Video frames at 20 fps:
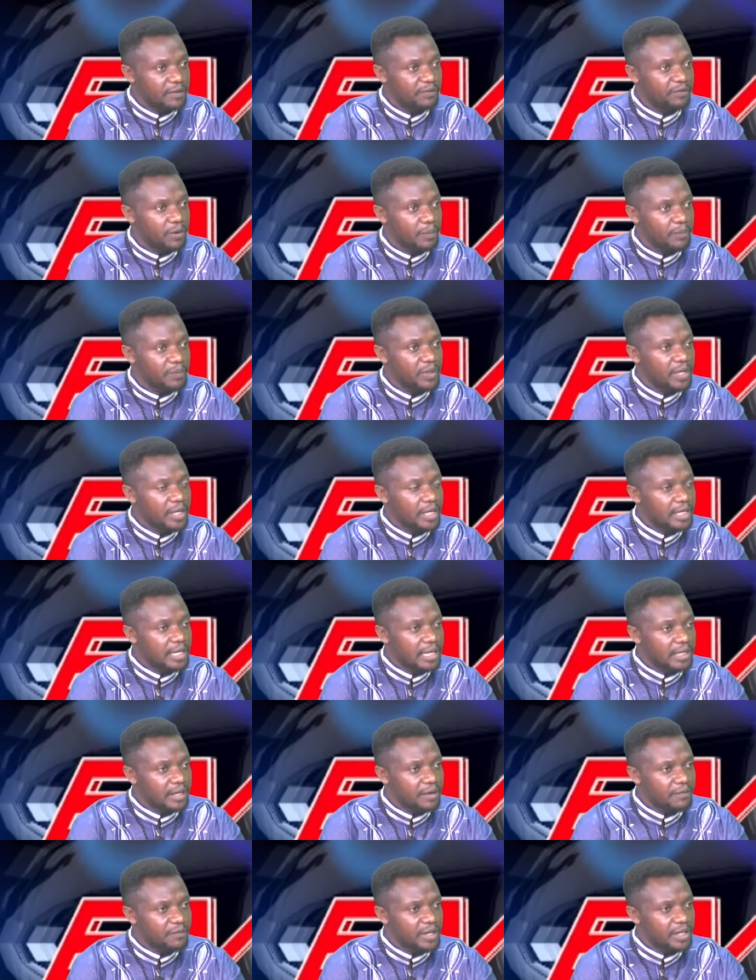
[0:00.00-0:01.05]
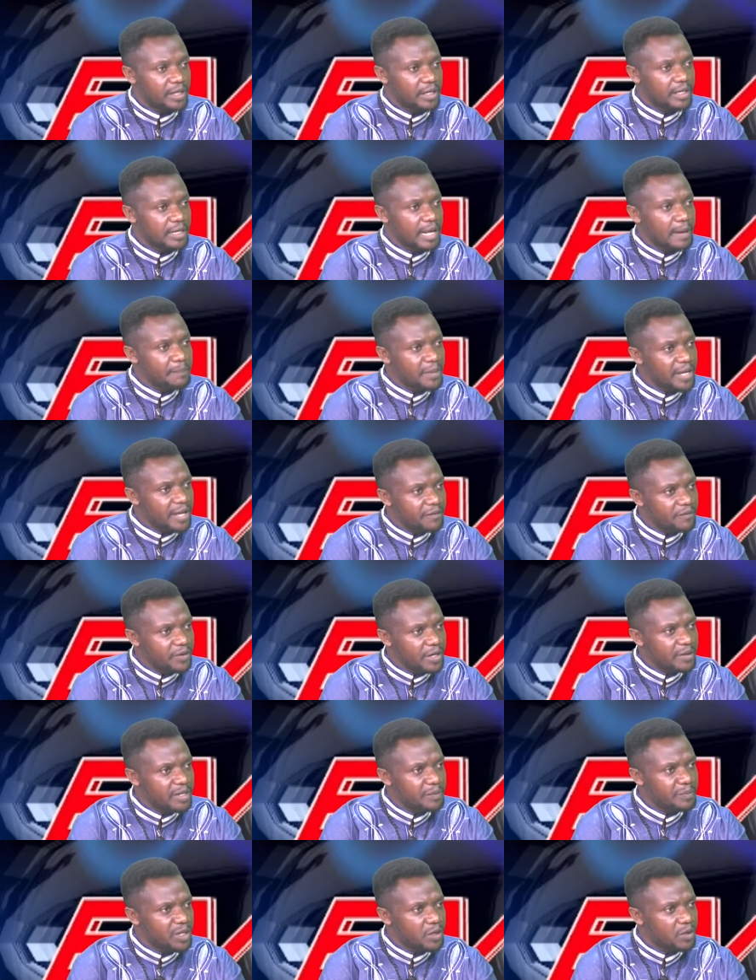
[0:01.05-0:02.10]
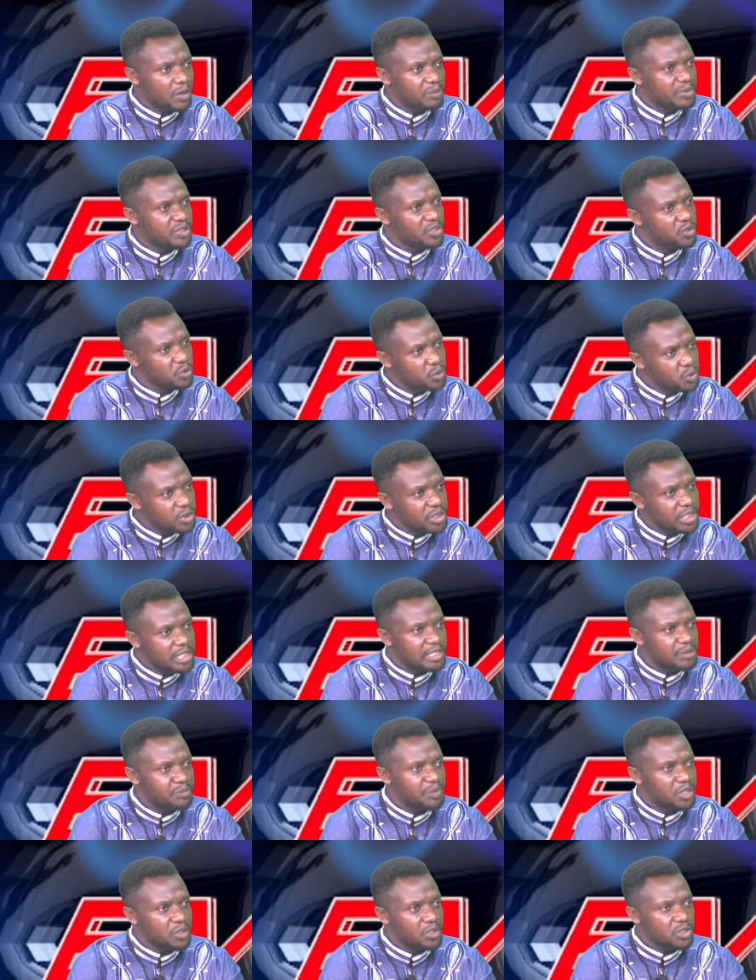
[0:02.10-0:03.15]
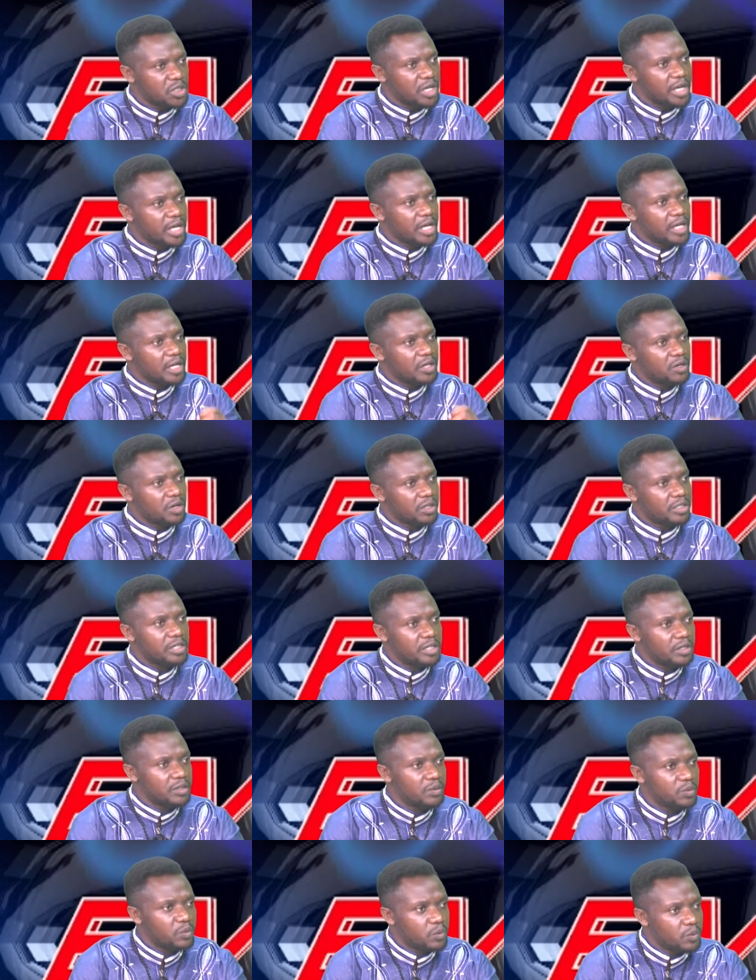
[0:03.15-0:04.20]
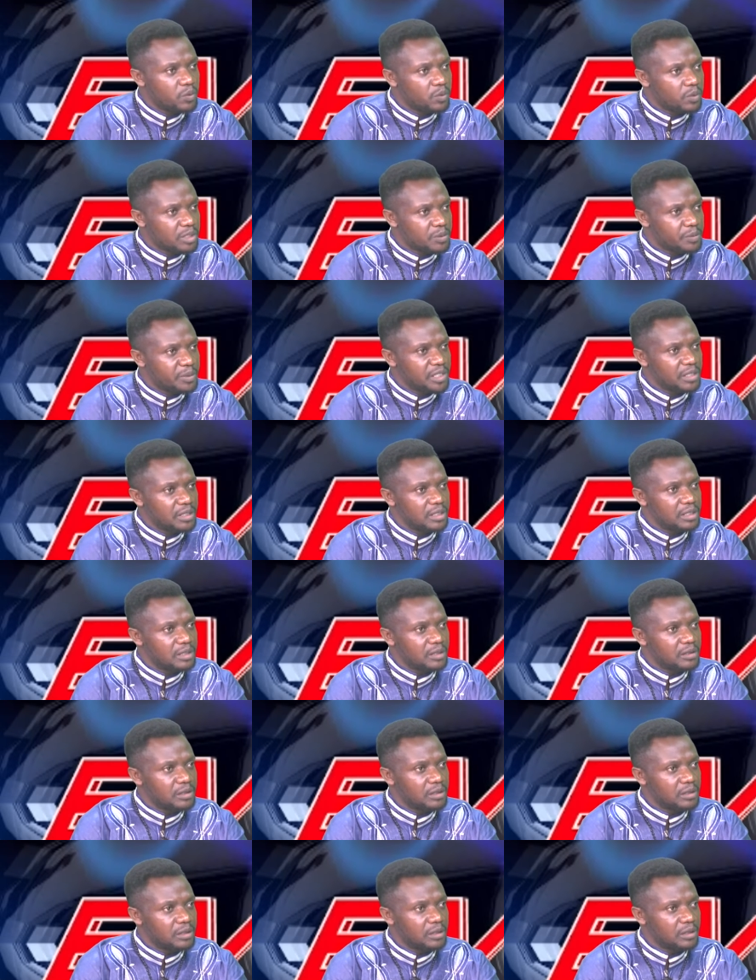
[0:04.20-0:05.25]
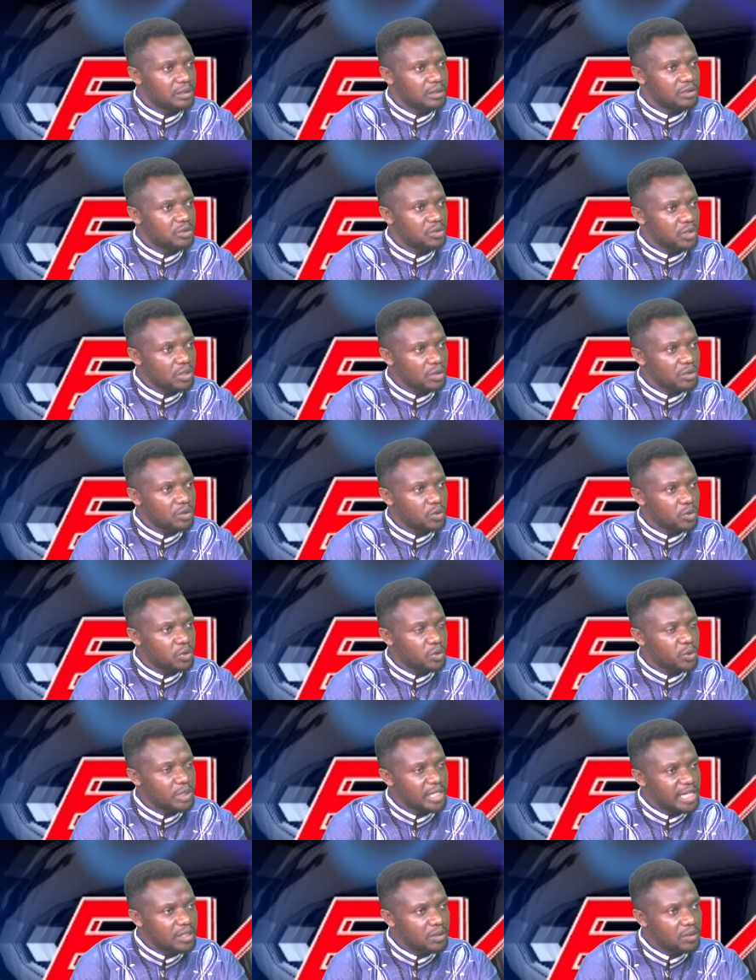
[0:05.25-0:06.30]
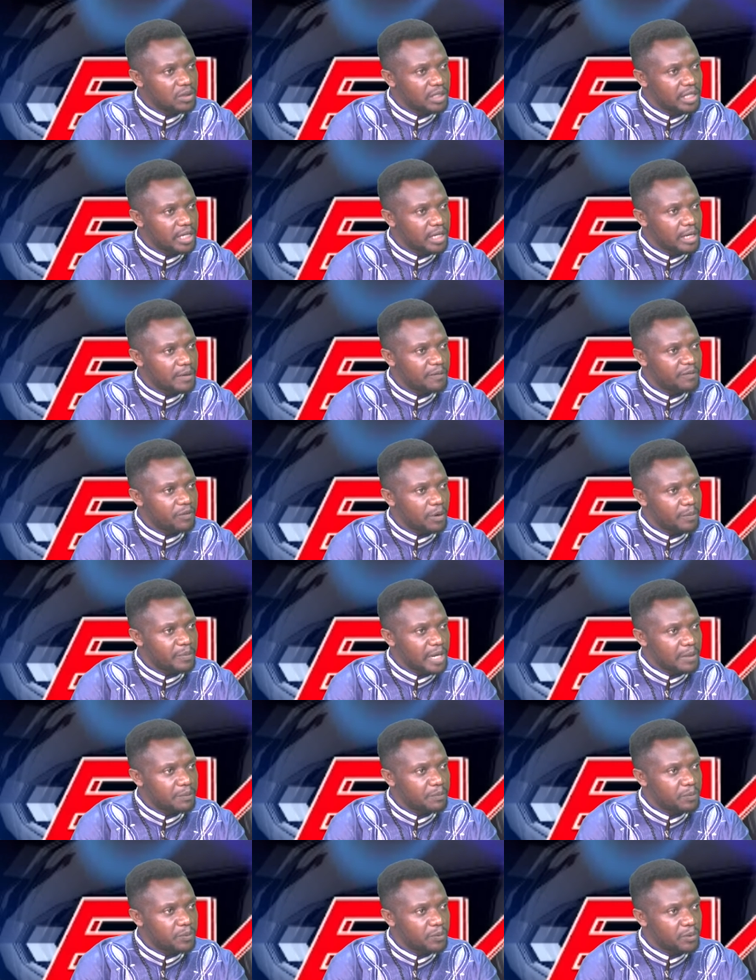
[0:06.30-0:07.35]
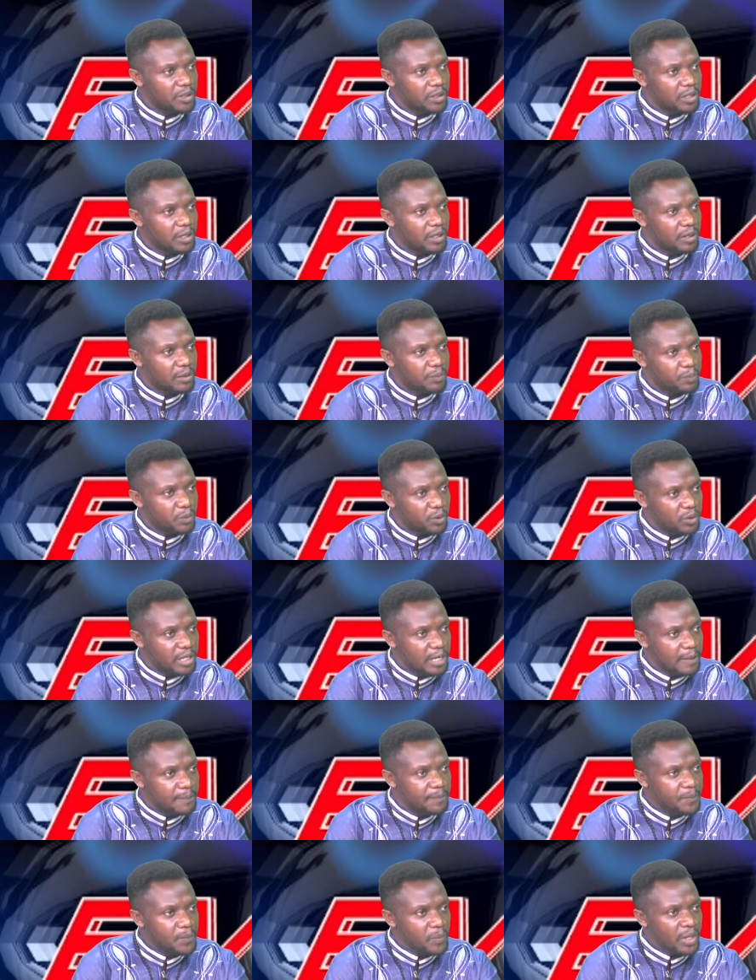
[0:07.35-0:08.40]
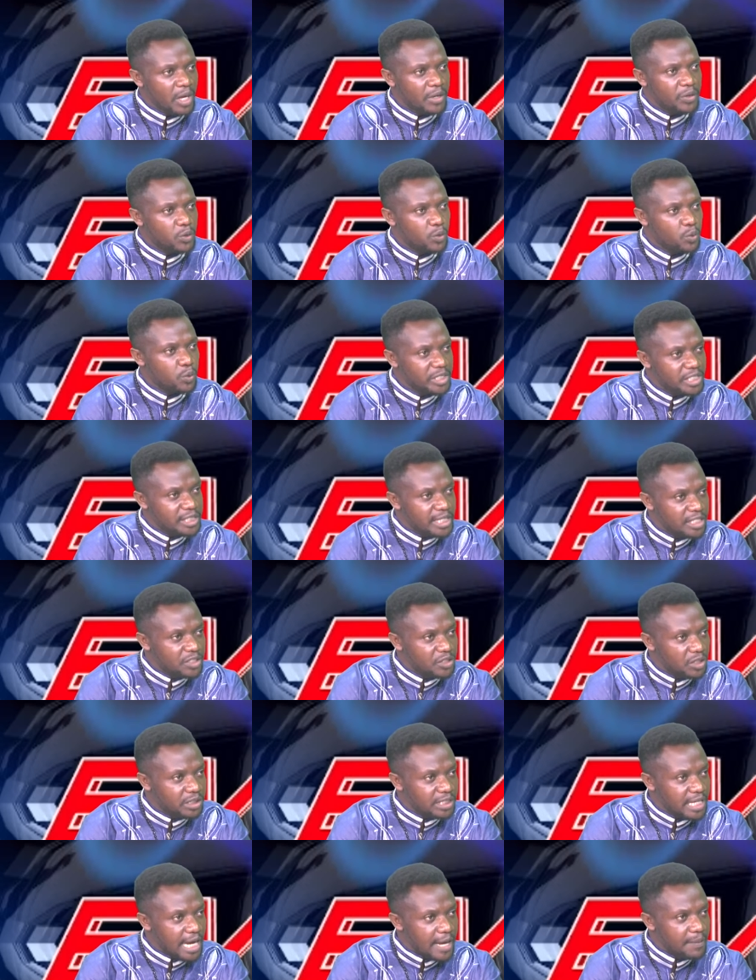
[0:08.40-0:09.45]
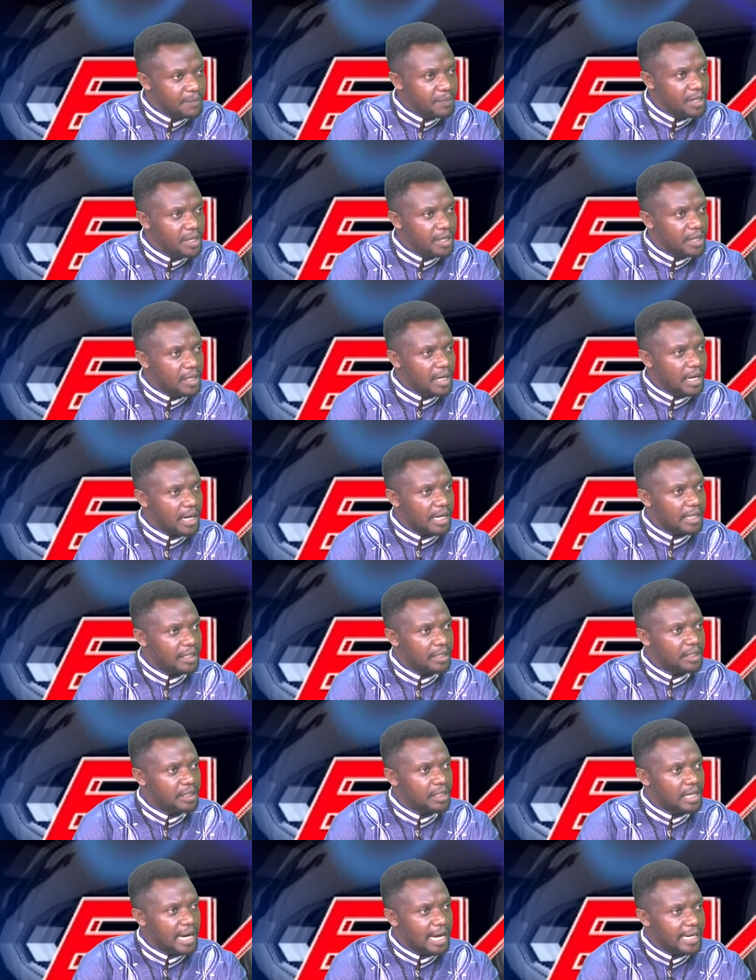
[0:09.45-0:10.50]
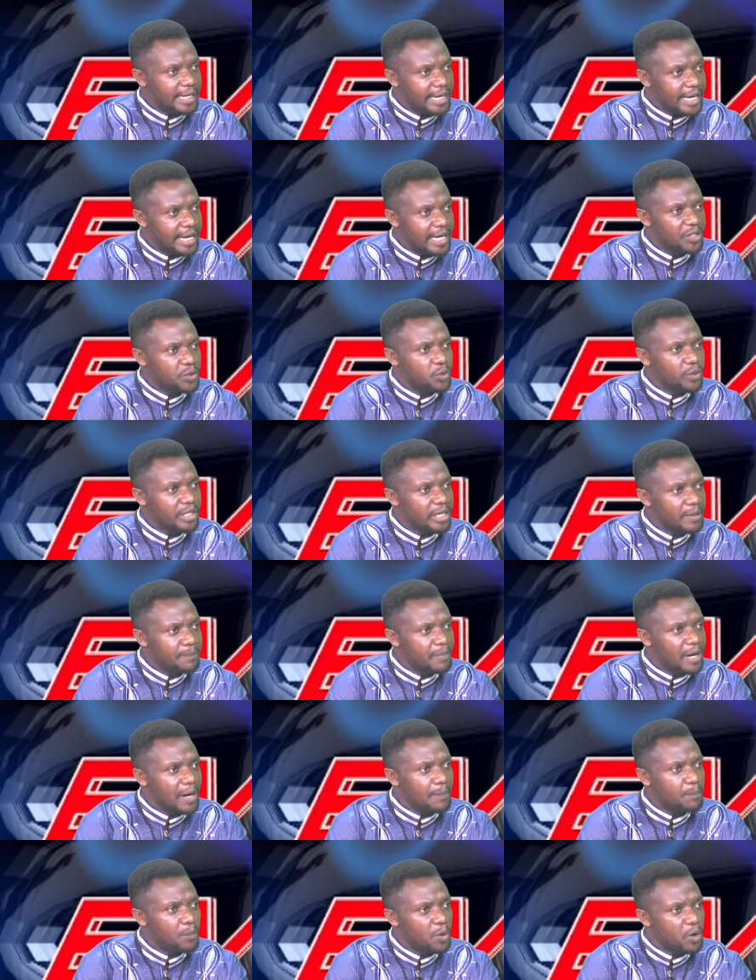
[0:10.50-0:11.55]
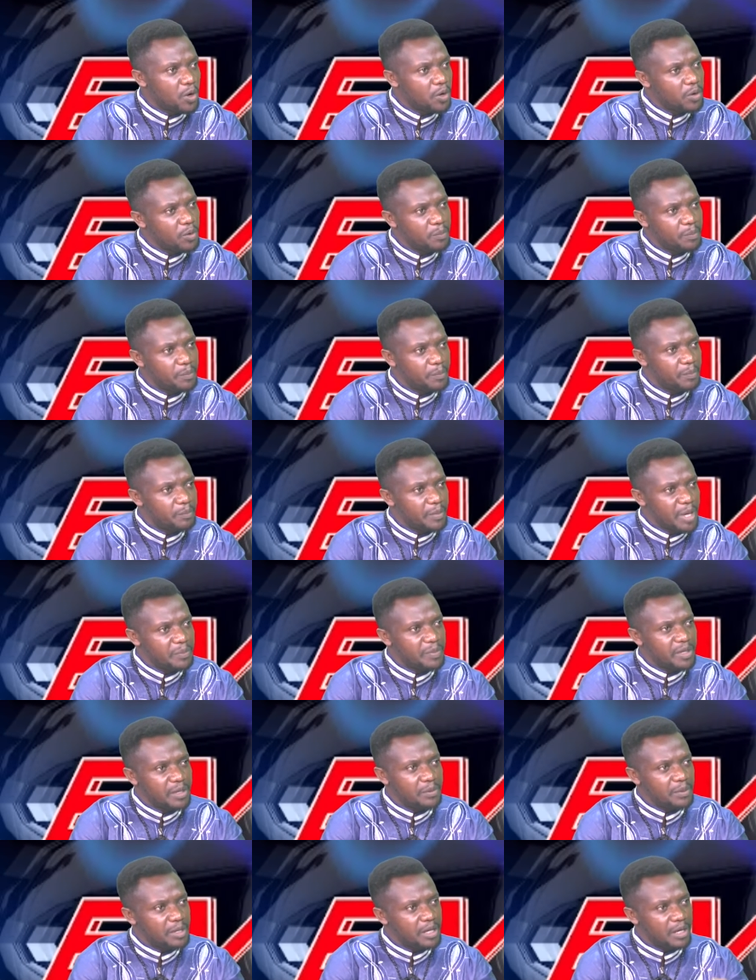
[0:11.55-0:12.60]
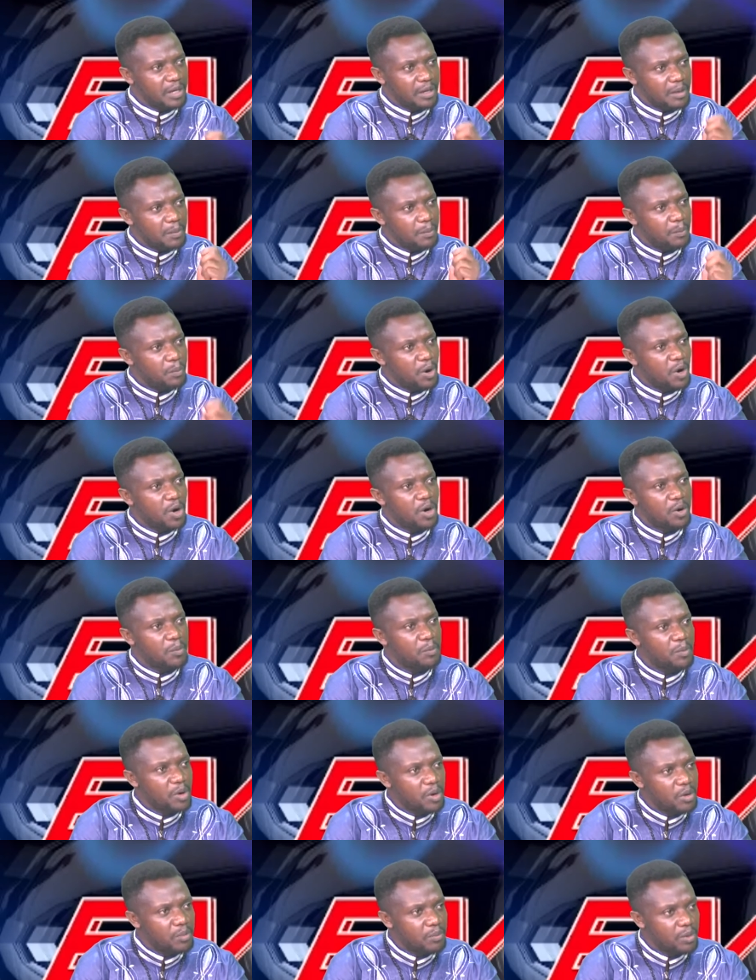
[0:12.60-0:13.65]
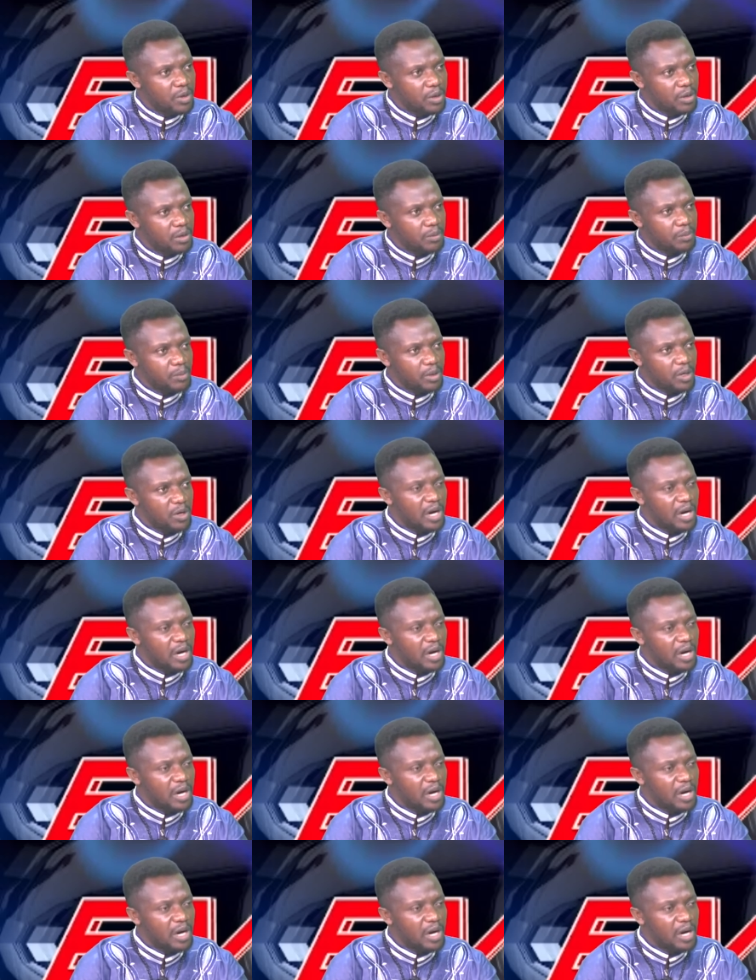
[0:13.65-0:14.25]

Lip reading: from that event. That event becomes useless because nothing was being taught, or you learned nothing from that program. You wasted your time, and at the end you came back maybe more